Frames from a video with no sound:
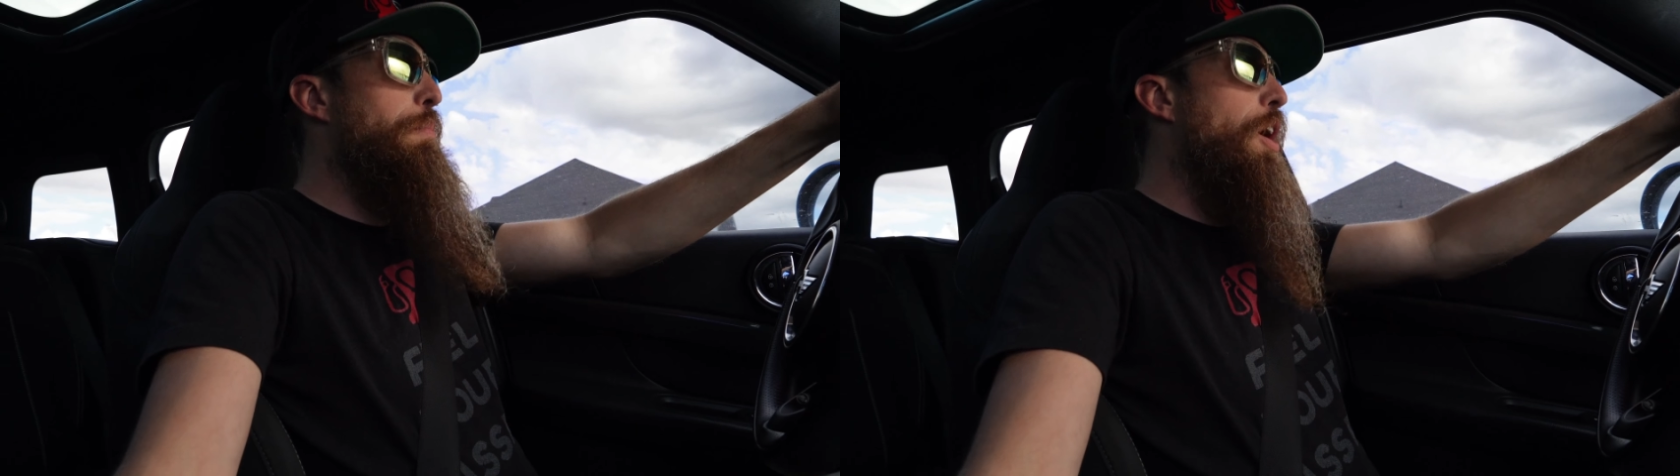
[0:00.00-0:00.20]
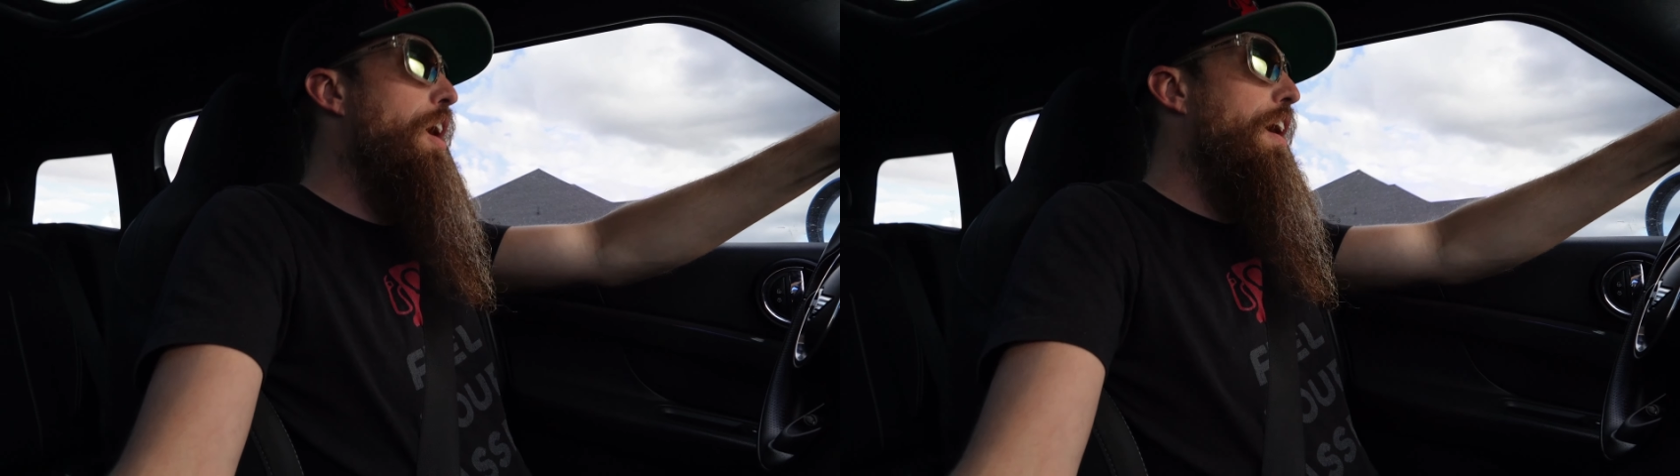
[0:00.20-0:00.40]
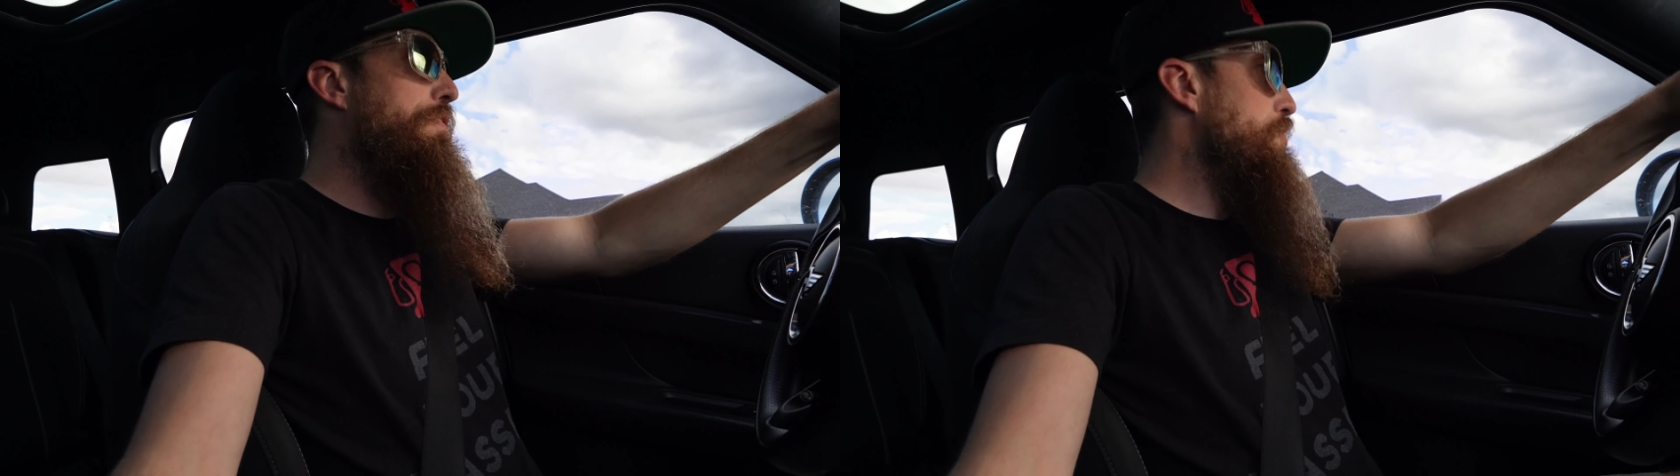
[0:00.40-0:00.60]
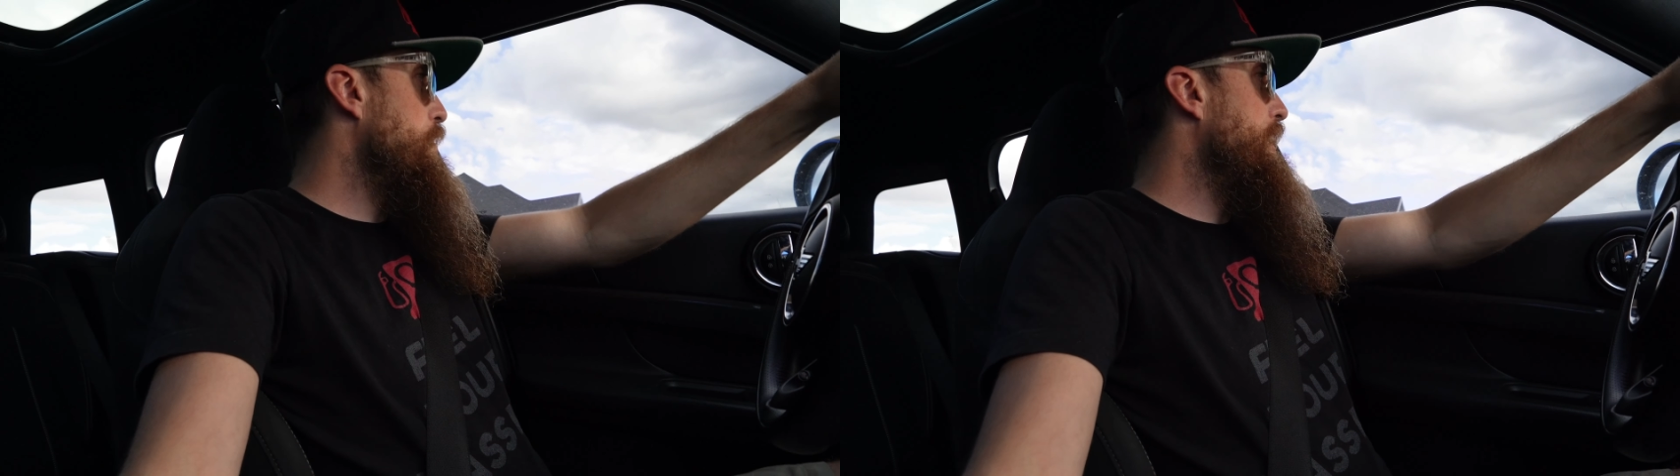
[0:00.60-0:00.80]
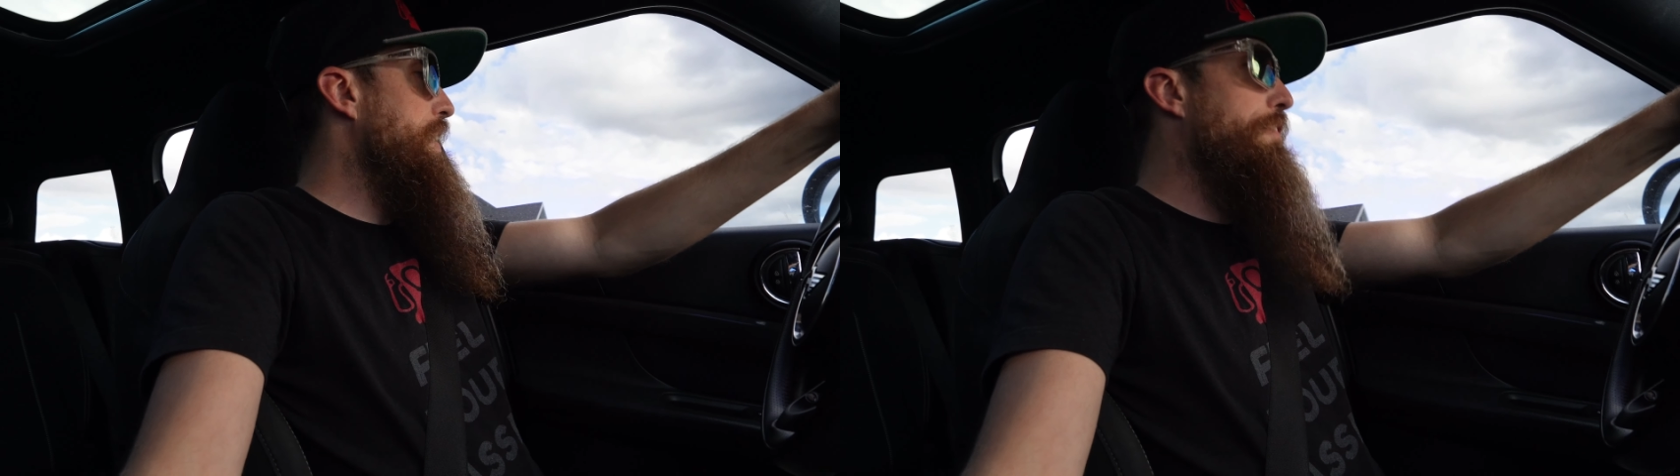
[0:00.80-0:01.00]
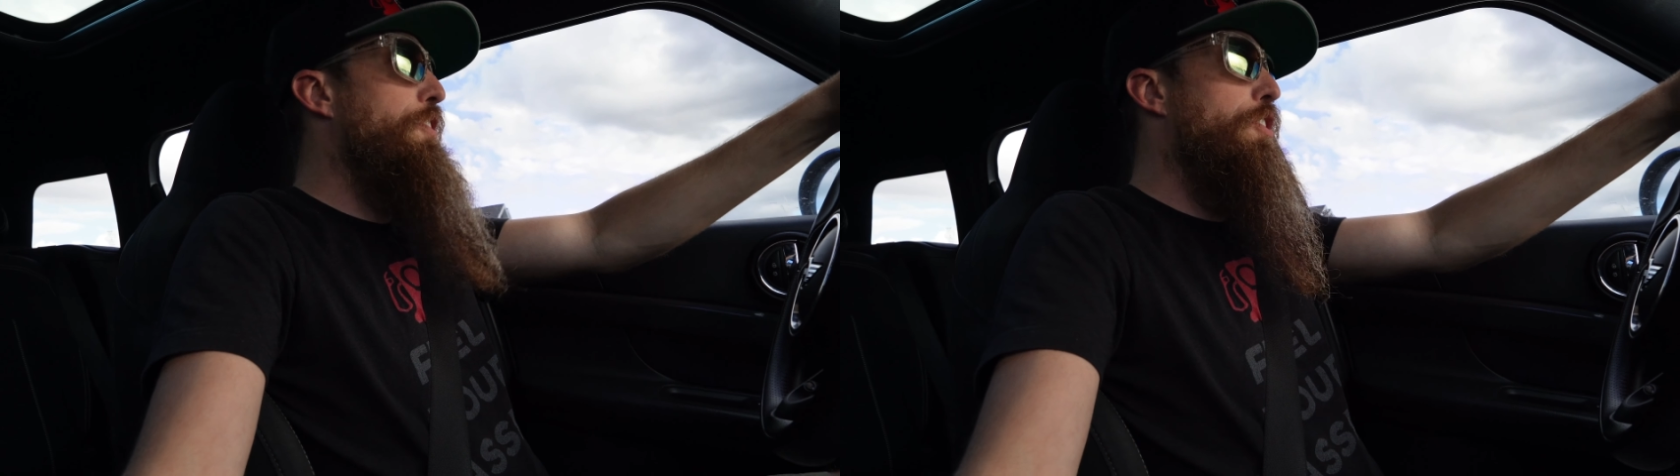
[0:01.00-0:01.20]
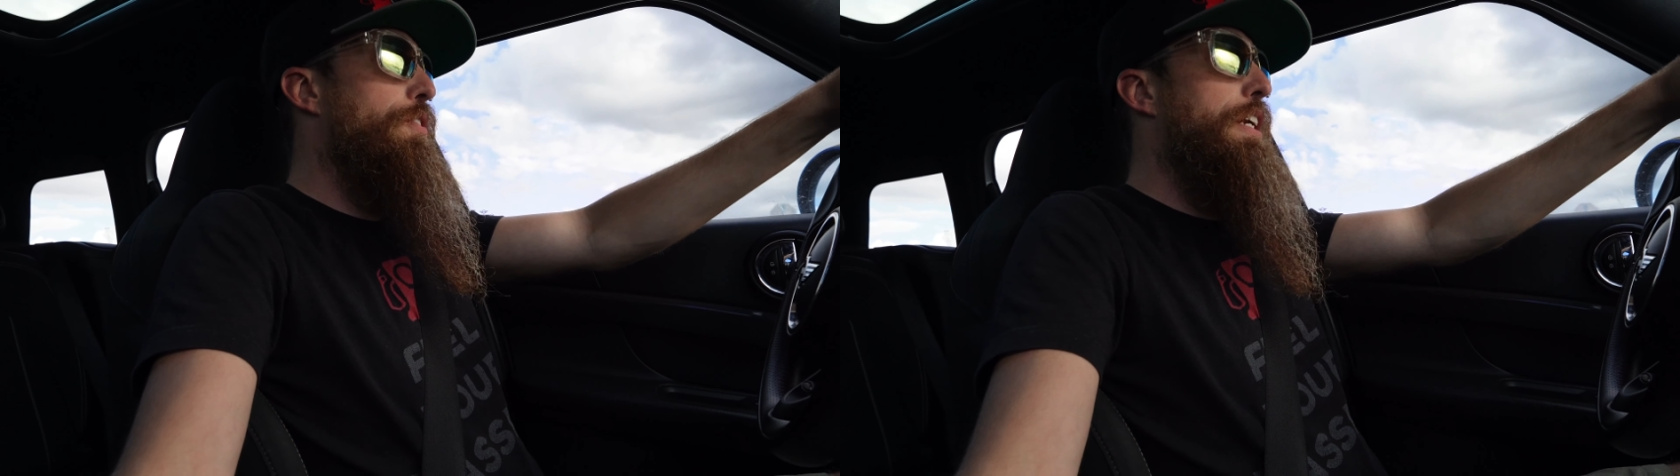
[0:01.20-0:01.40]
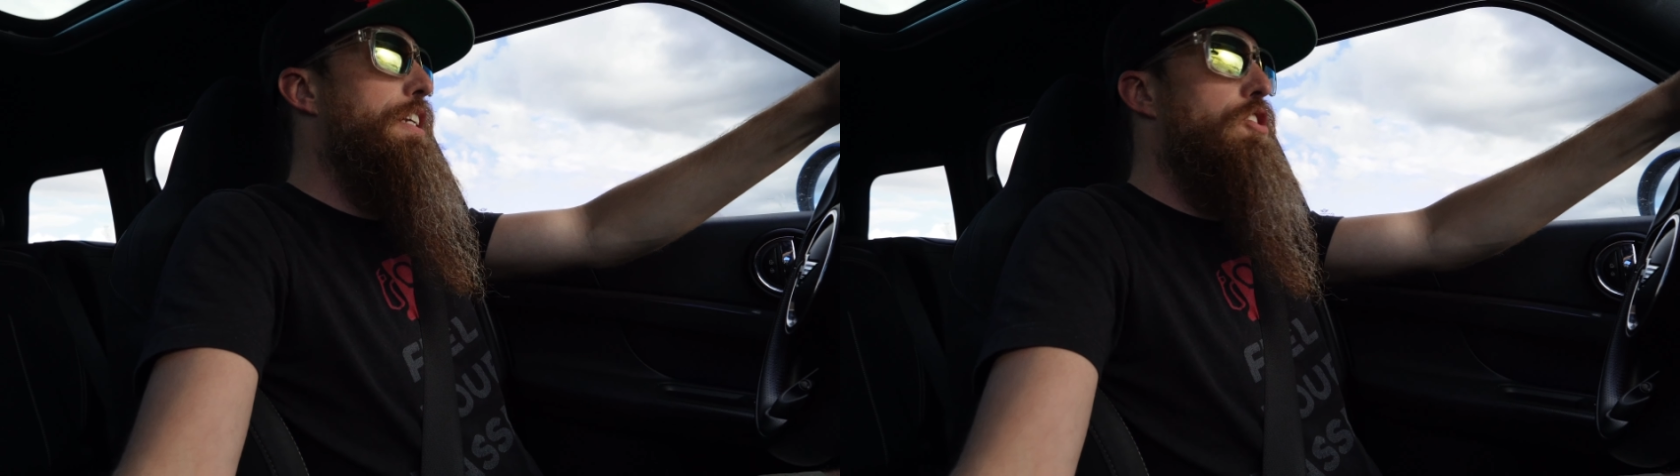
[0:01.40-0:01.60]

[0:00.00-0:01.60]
off, trying different grease,